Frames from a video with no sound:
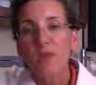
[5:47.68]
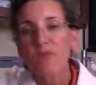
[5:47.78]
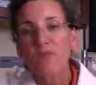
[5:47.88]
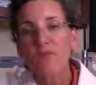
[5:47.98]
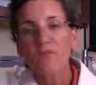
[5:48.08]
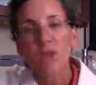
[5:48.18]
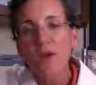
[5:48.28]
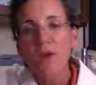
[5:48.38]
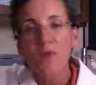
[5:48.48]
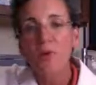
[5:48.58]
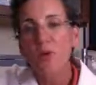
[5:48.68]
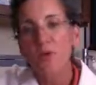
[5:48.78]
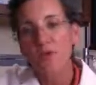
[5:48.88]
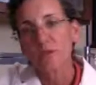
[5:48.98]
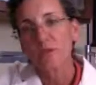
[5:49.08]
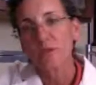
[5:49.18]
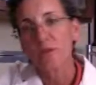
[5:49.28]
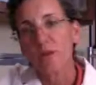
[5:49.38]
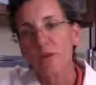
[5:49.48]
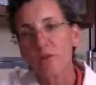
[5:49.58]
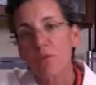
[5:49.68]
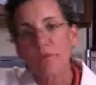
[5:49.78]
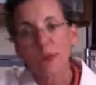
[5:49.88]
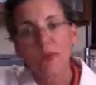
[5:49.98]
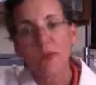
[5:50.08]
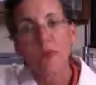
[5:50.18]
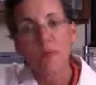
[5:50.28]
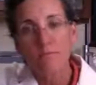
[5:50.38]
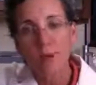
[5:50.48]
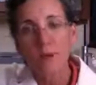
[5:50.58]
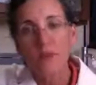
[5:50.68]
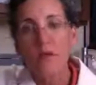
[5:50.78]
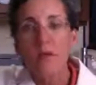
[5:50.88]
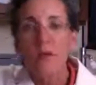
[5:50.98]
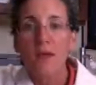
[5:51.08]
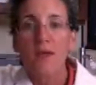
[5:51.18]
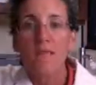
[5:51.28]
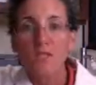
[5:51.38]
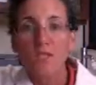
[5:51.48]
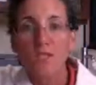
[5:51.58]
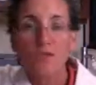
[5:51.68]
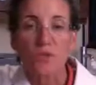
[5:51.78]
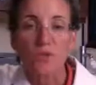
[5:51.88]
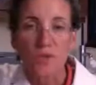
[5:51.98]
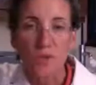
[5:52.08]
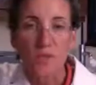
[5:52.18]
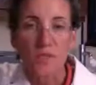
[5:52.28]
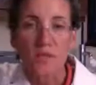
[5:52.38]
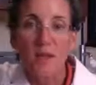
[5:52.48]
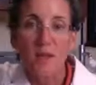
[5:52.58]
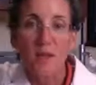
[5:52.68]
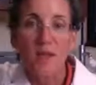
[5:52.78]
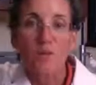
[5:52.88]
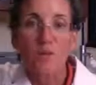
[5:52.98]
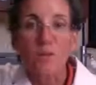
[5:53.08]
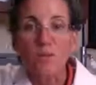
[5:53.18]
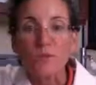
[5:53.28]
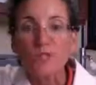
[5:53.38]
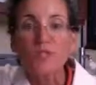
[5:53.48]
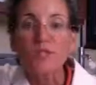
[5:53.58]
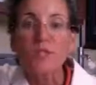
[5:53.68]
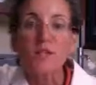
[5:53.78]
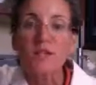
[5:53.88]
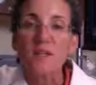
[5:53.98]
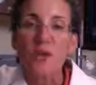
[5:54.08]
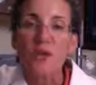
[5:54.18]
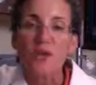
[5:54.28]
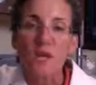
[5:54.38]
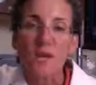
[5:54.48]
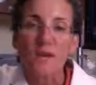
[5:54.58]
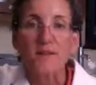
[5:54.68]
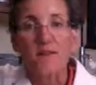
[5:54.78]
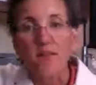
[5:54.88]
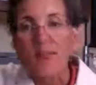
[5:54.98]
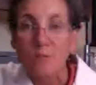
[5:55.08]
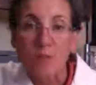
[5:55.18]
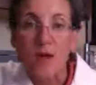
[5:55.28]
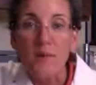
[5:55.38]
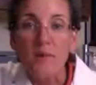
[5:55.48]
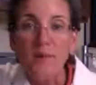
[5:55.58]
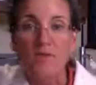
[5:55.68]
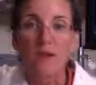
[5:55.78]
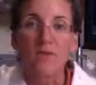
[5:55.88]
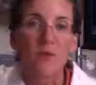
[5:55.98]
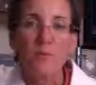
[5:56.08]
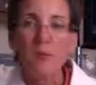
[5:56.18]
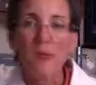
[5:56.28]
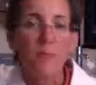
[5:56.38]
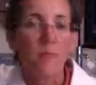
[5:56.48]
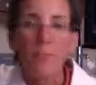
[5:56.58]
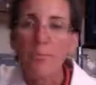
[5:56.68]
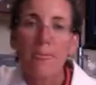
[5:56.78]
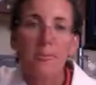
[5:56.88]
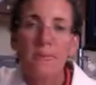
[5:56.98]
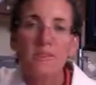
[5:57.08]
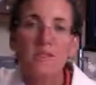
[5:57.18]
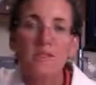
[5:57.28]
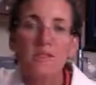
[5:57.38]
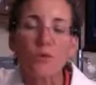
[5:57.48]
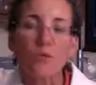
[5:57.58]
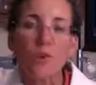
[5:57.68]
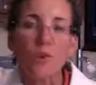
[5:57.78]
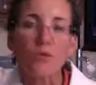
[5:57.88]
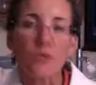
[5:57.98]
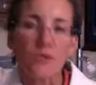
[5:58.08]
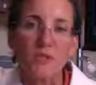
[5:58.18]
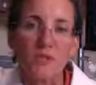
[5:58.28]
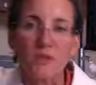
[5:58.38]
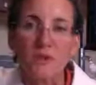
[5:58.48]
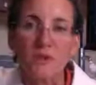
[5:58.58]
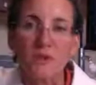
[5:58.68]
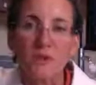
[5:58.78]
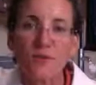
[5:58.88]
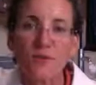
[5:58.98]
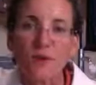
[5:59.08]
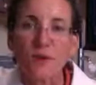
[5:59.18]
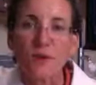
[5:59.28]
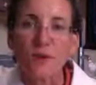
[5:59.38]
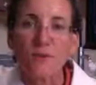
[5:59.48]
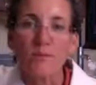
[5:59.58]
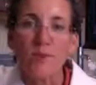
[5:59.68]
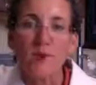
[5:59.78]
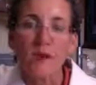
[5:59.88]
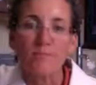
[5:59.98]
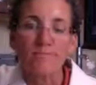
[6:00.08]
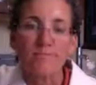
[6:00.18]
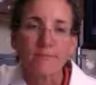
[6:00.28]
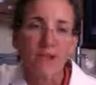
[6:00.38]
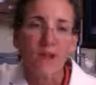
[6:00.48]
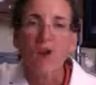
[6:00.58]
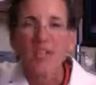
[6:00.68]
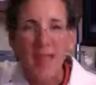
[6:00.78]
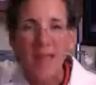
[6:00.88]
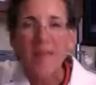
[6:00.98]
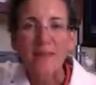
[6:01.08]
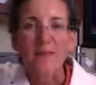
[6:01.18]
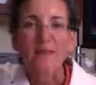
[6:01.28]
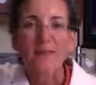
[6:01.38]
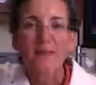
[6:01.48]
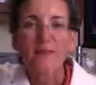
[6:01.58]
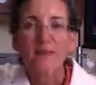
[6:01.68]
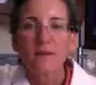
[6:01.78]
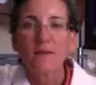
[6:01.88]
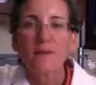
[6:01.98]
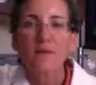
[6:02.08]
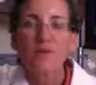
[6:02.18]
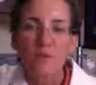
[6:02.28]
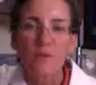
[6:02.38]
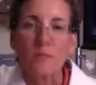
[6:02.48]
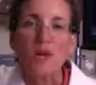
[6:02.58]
So it's very important that women and men have these issues addressed. And with procedures like the O shot and the Priapus shot for men, it's just a wonderful addition to our lacking treatment